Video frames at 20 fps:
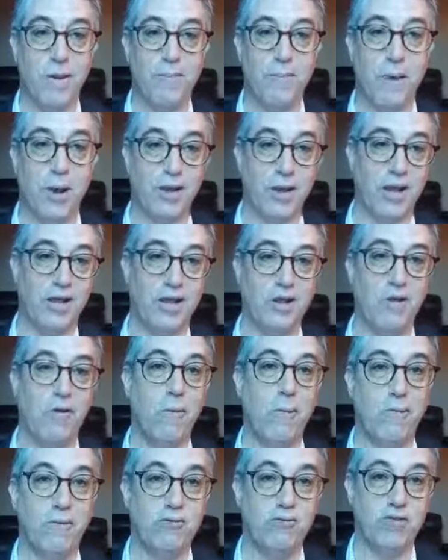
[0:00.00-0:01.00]
But in
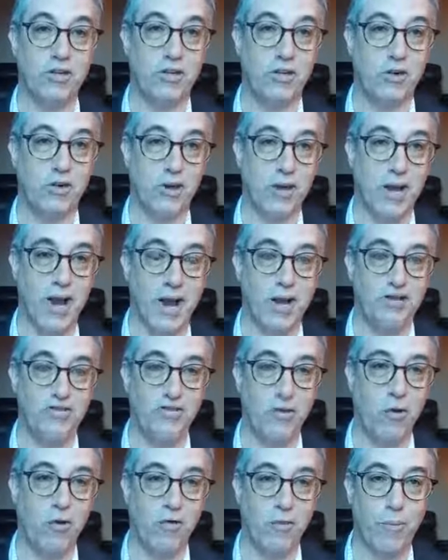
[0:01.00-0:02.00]
your particular
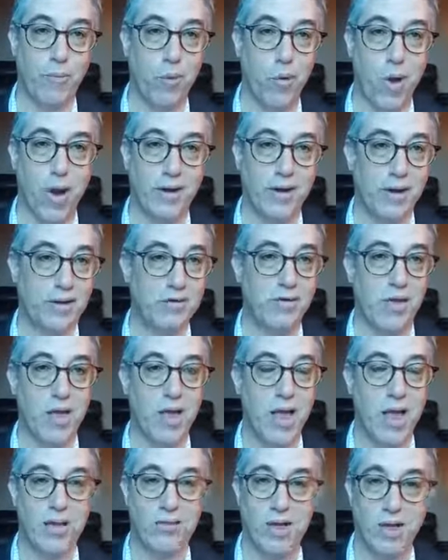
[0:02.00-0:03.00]
case, you have a product
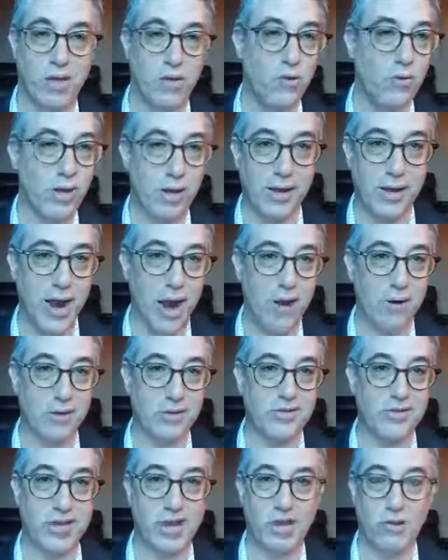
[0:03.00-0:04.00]
that you can
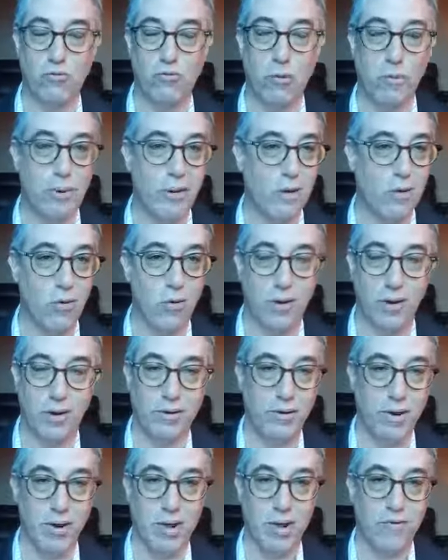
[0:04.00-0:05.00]
guarantee will be
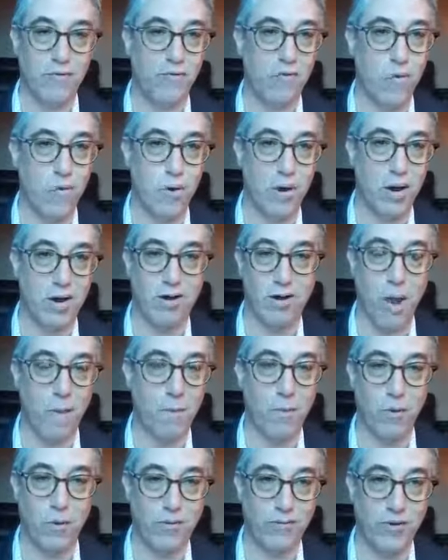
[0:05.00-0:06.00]
good for a
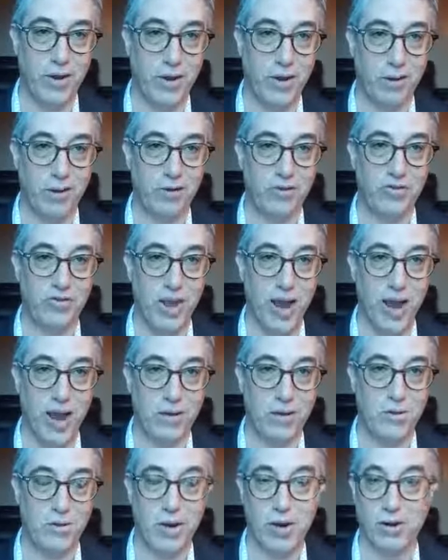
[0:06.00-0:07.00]
number of years
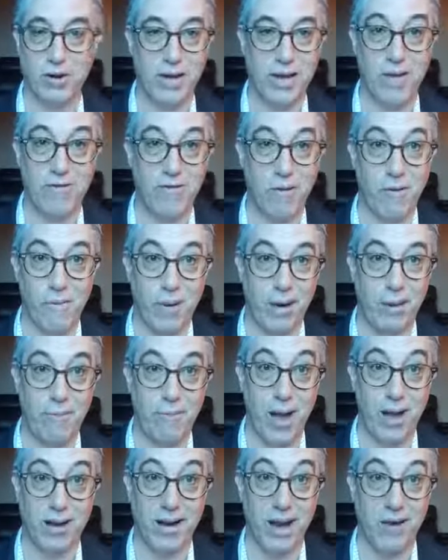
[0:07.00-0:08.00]
and you're going to give a money
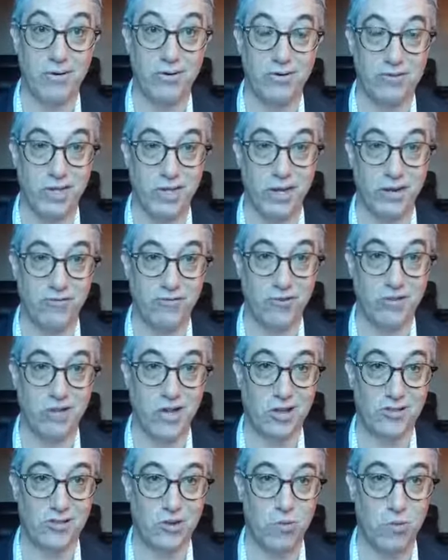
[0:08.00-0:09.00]
back guarantee if it
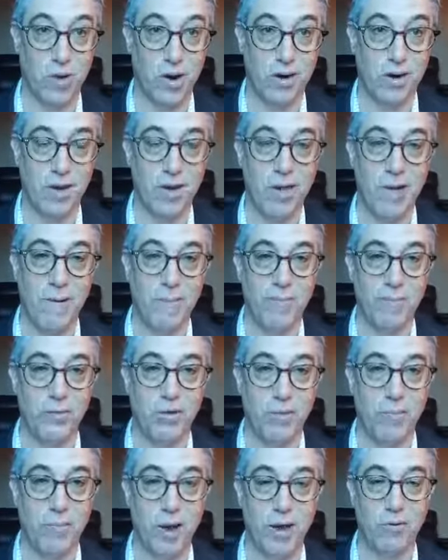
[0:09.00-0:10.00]
doesn't work.
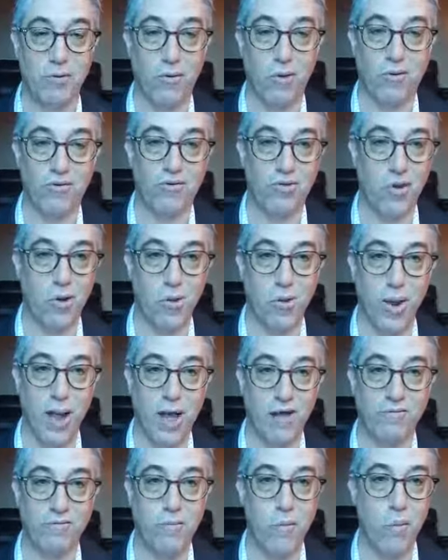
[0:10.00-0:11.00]
You also
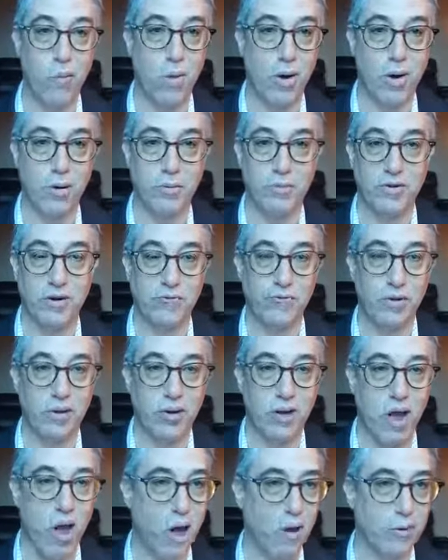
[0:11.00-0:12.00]
have more
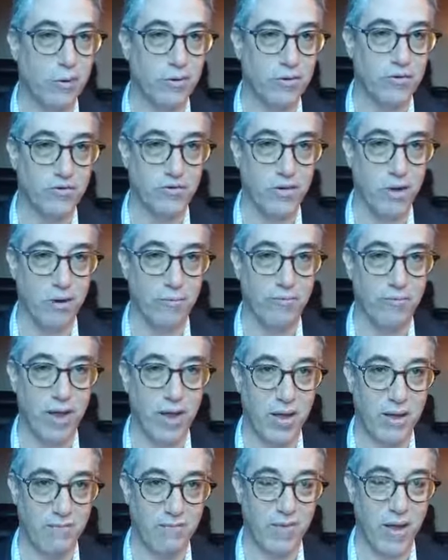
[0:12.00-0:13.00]
different colors of,
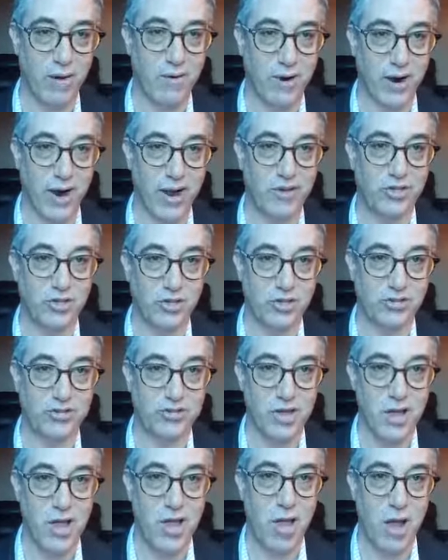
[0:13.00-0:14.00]
and
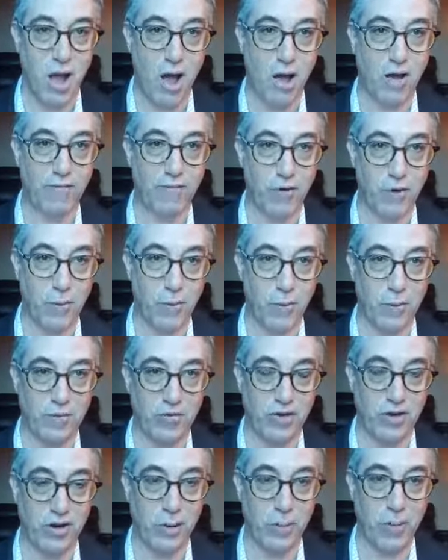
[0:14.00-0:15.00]
variations of your
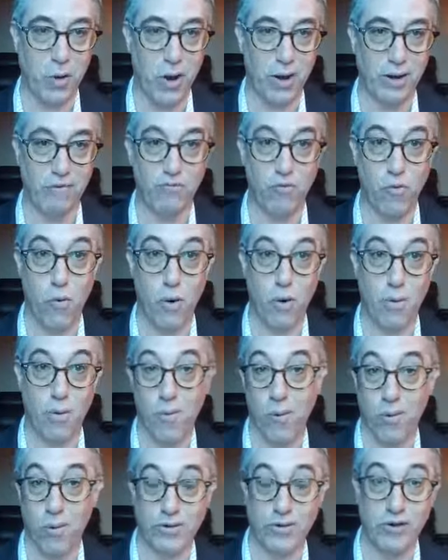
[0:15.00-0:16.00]
particular product for
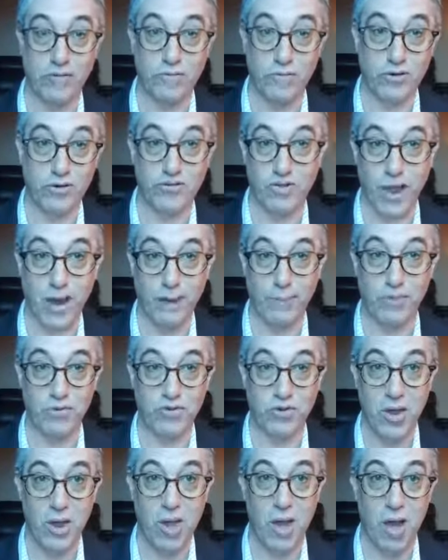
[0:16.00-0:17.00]
more different
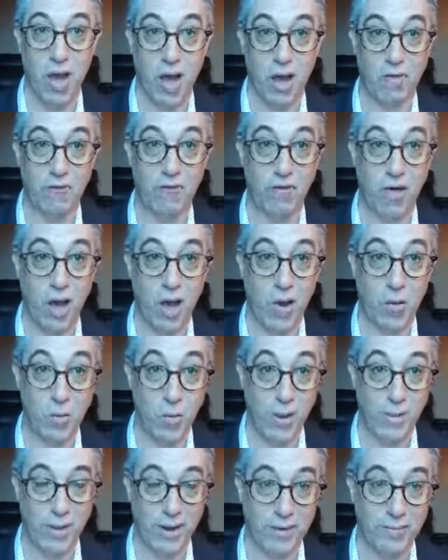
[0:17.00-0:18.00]
types of uh,
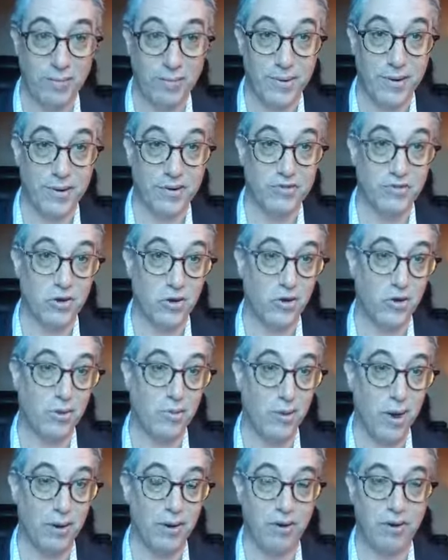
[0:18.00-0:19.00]
women. So you
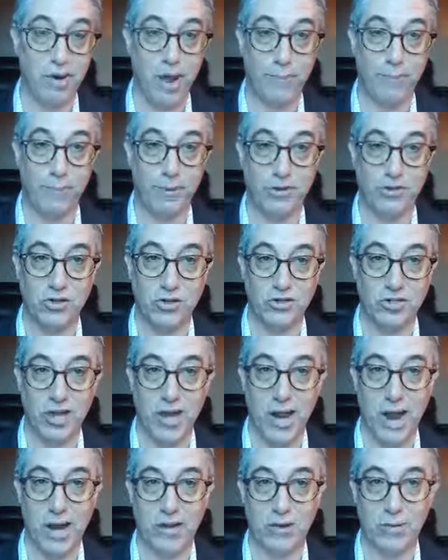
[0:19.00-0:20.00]
might not be just
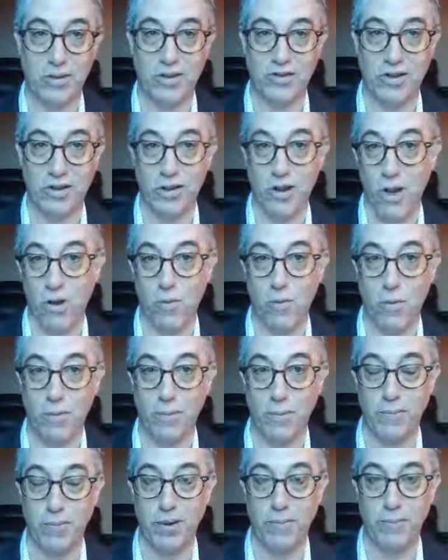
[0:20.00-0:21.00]
catering to young
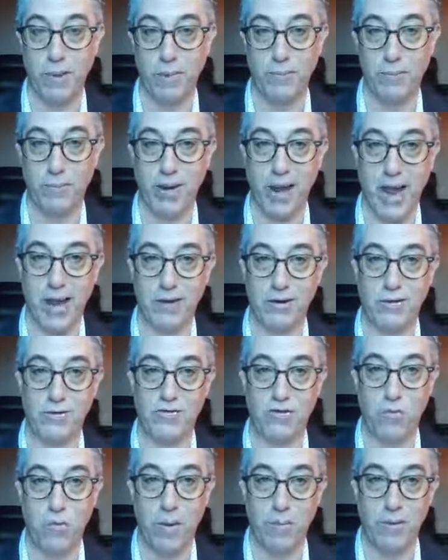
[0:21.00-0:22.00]
women, but you might be catering
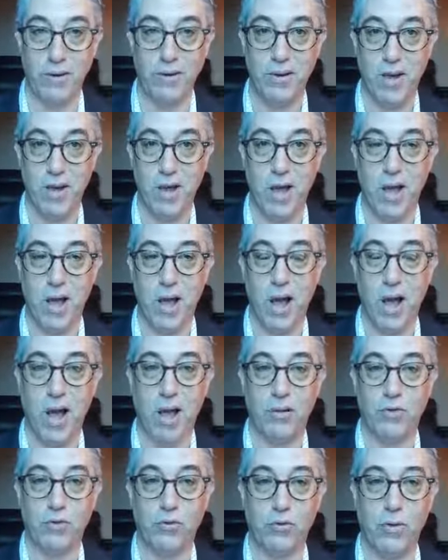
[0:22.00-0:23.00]
to women
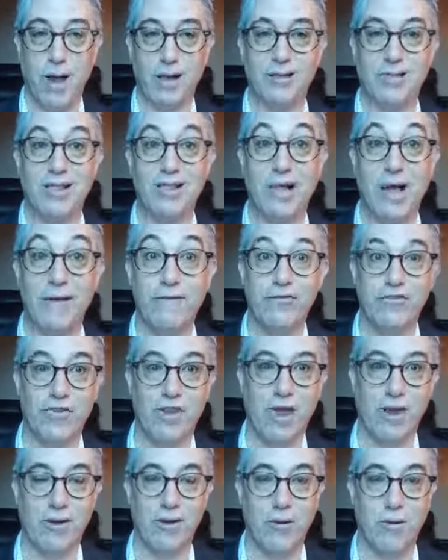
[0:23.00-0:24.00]
uh, throughout the life
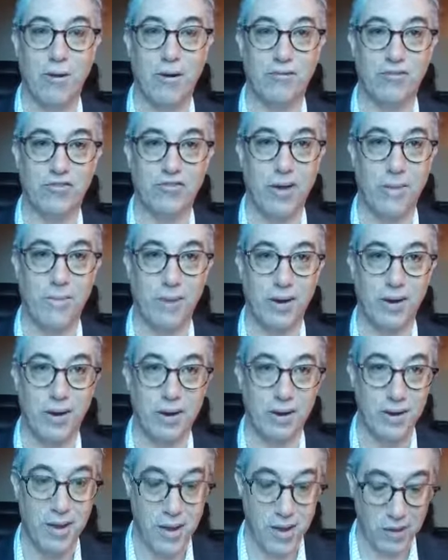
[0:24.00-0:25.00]
cycle of
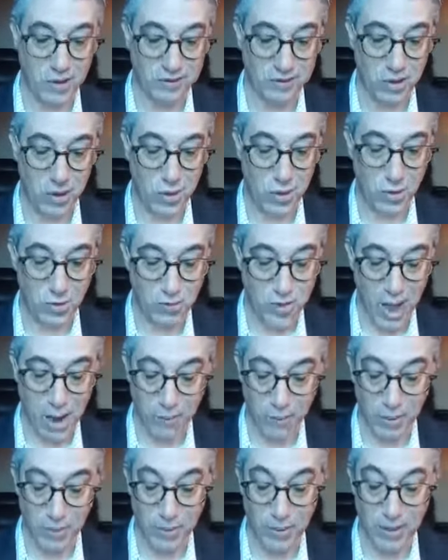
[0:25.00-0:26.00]
somebody. So
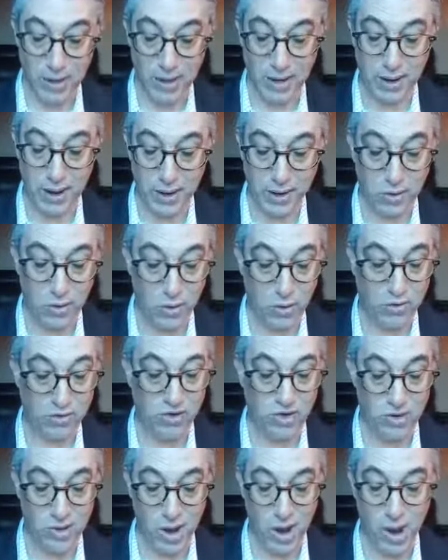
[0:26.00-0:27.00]
that would be good
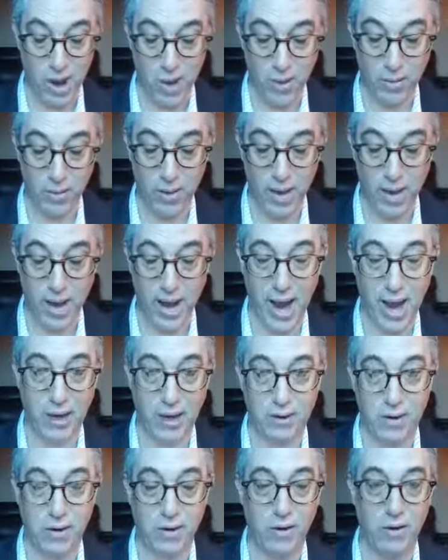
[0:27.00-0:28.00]
to know
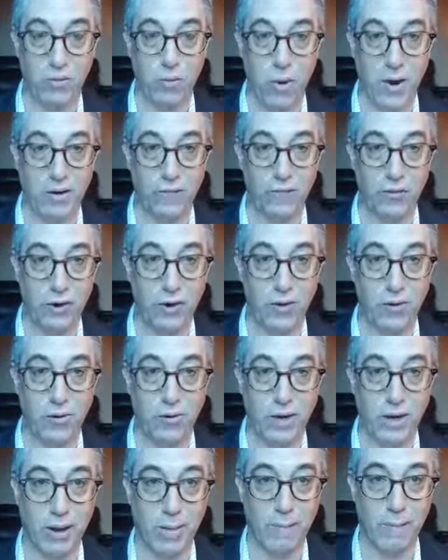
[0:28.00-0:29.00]
and a good way for you
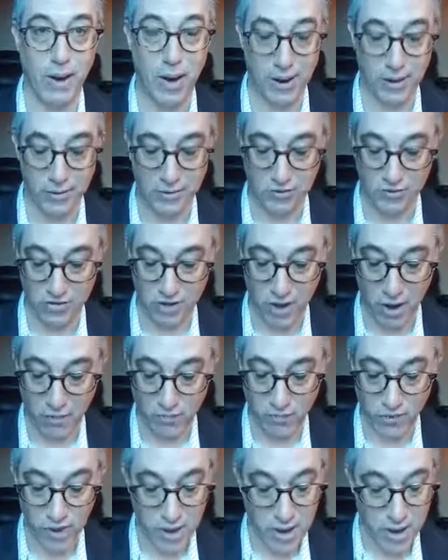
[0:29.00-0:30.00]
to compare
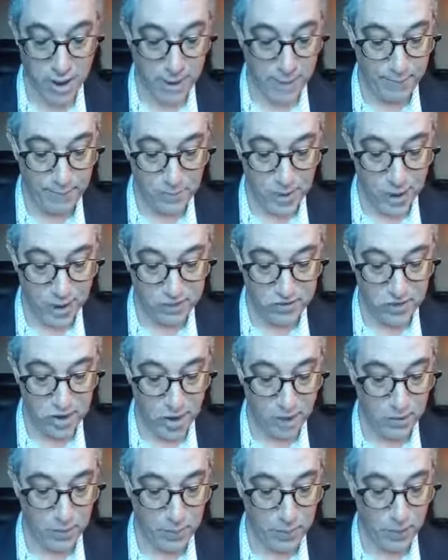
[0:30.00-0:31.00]
yourself uh,
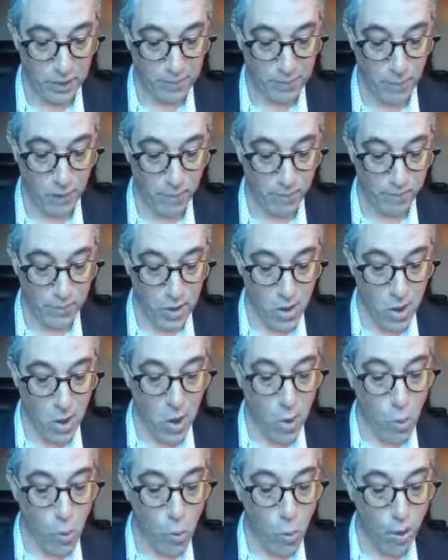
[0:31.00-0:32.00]
to other people
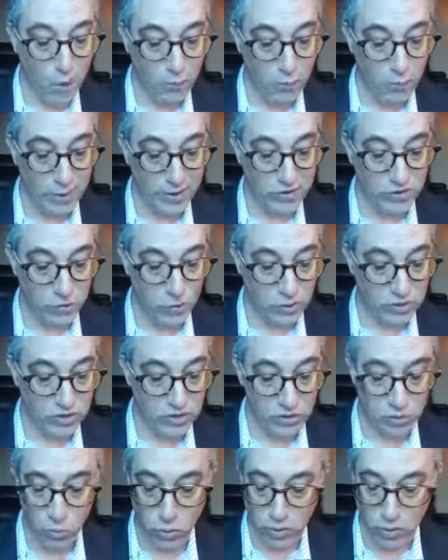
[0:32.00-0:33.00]
what
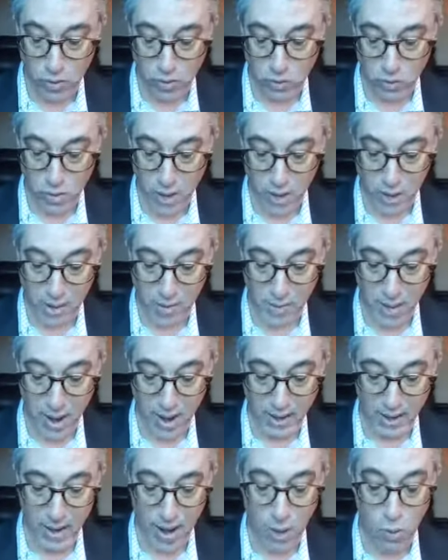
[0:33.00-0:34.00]
resources would you
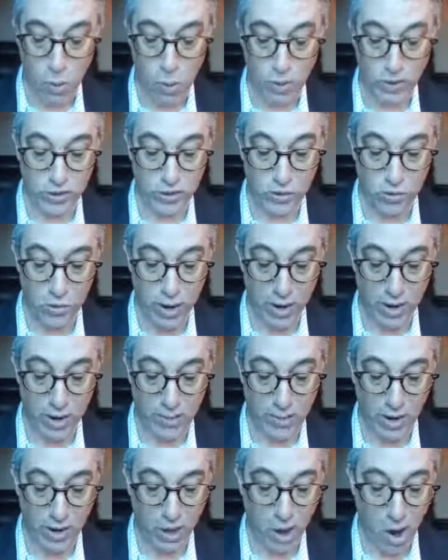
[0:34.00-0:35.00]
recommend and would you
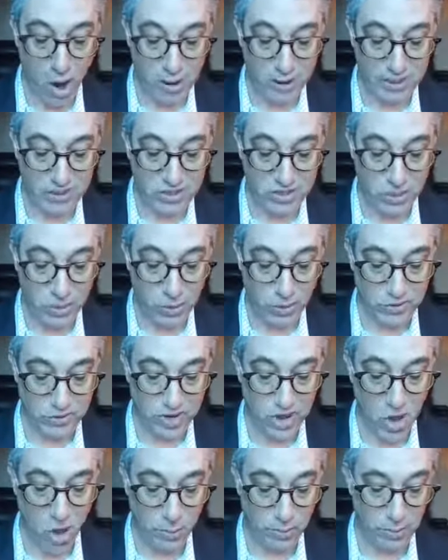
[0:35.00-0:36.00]
recommend hiring someone
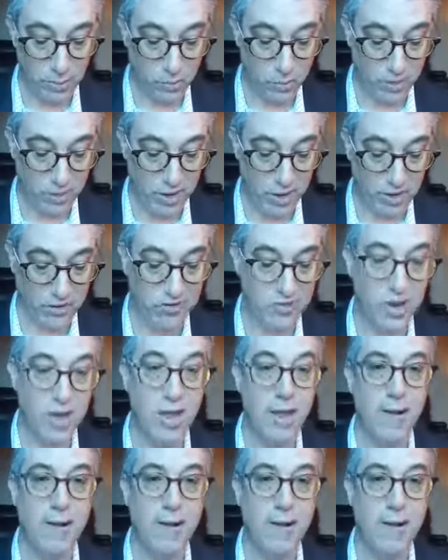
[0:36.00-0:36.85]
to help me with this?